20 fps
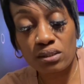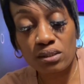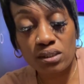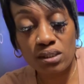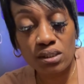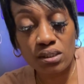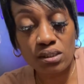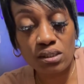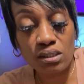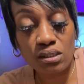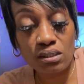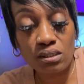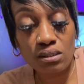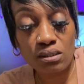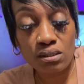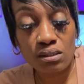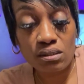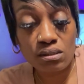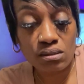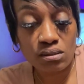TT?
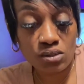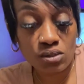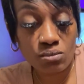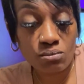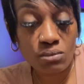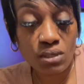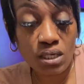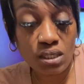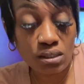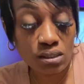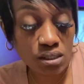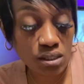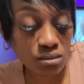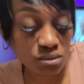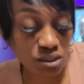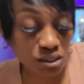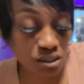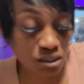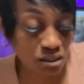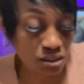Somebody named
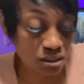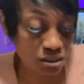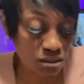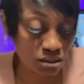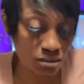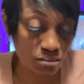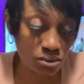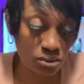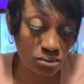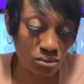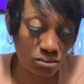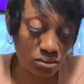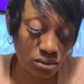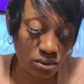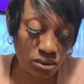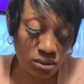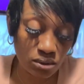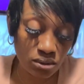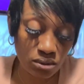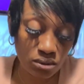TT could have been doing
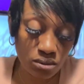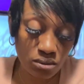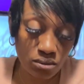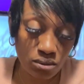this, yo.